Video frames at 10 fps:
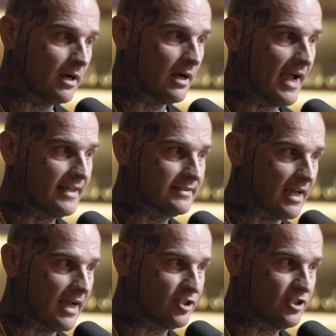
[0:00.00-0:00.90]
Uh, I had
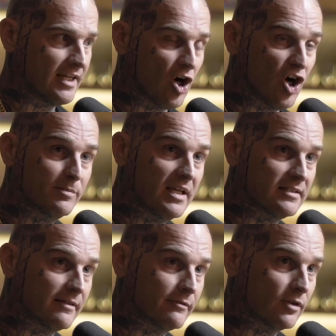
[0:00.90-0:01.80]
I, she had called me
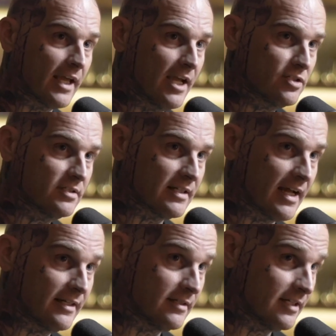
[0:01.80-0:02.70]
on several occasions,
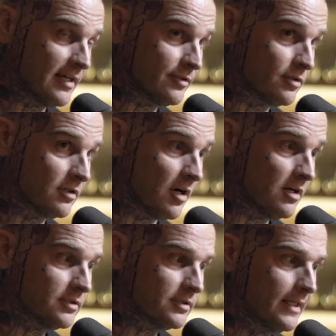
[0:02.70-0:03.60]
and I didn't answer her
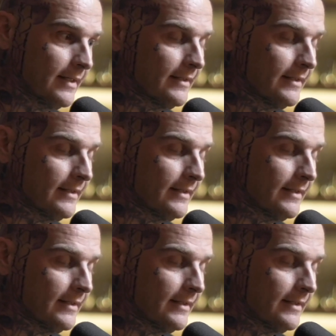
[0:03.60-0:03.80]
calls.